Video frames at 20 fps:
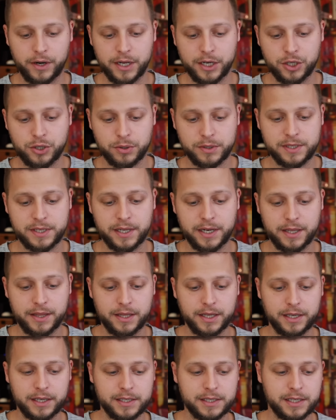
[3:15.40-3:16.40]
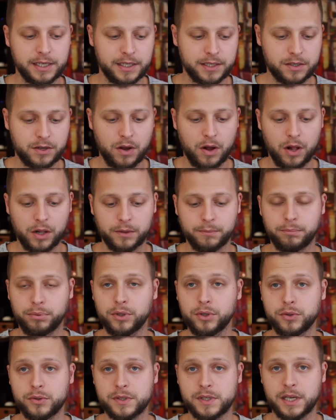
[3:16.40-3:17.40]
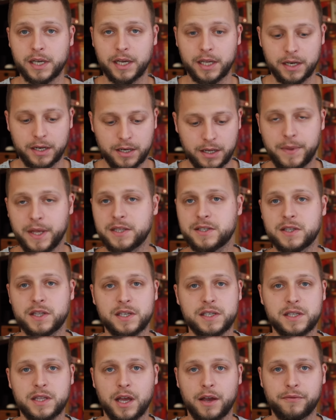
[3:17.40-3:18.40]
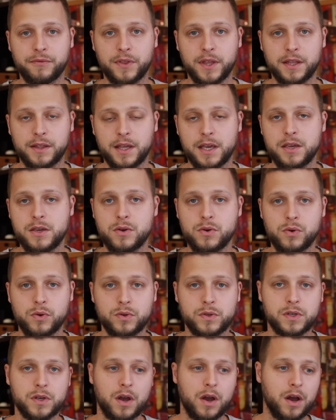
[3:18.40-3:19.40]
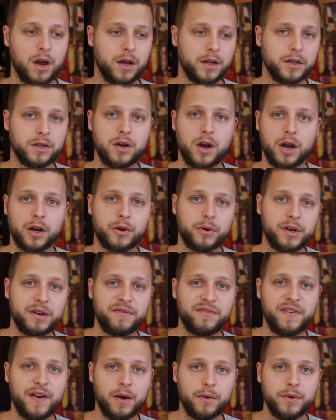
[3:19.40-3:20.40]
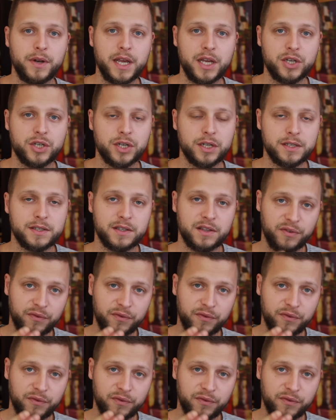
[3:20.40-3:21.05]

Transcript: interested in this, it's called Blue Skin. It's the stuff that they use on concrete foundations to